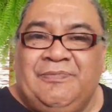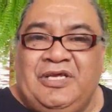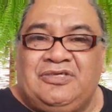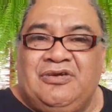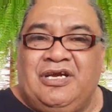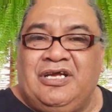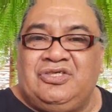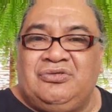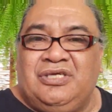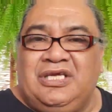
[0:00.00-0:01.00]
That's right. I
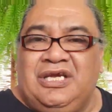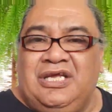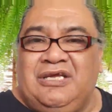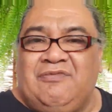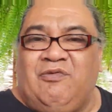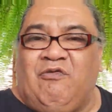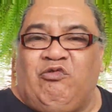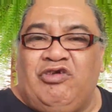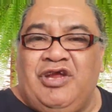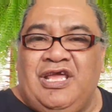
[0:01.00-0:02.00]
enjoy getting it for
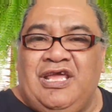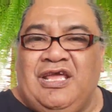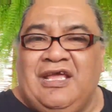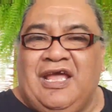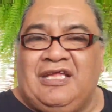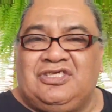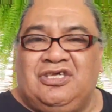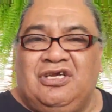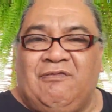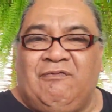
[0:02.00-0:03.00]
free and
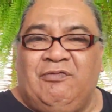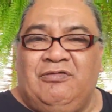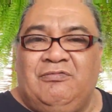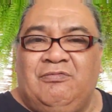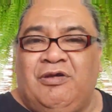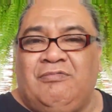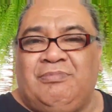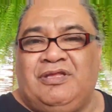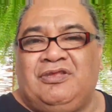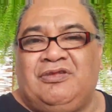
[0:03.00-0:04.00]
say the food won't
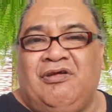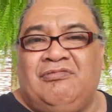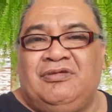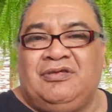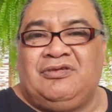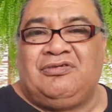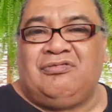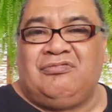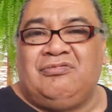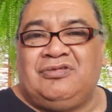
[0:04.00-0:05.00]
be thrown
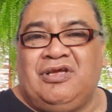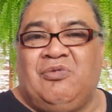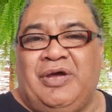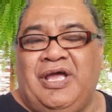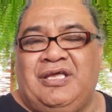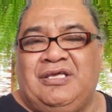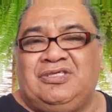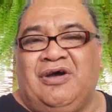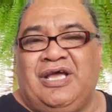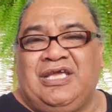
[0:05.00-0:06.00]
away.
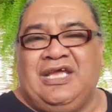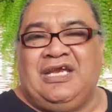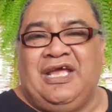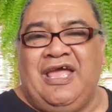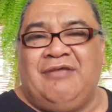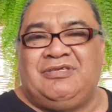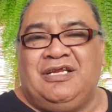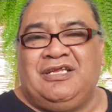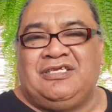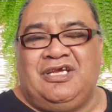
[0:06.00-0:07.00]
So I get it.
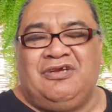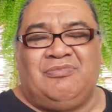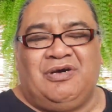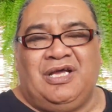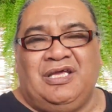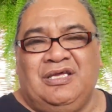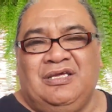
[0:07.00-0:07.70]
Absolutely. Say the why.